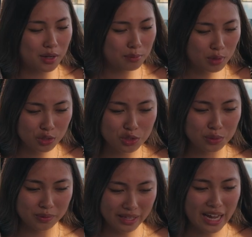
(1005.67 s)
I'm not sure
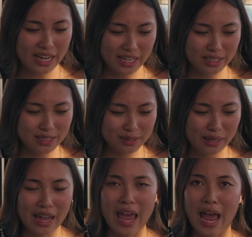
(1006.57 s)
what that is.
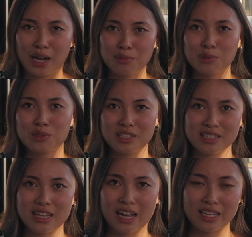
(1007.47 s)
Animals and
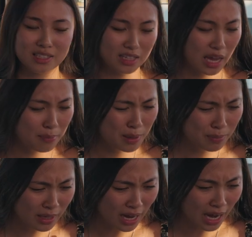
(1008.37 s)
Science.
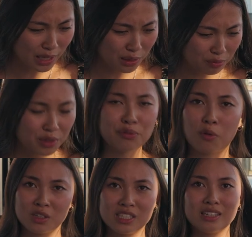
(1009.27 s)
APBI
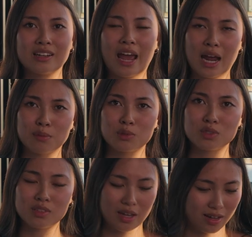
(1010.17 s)
314,
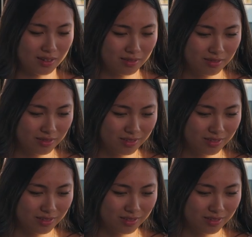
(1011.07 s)
Animals and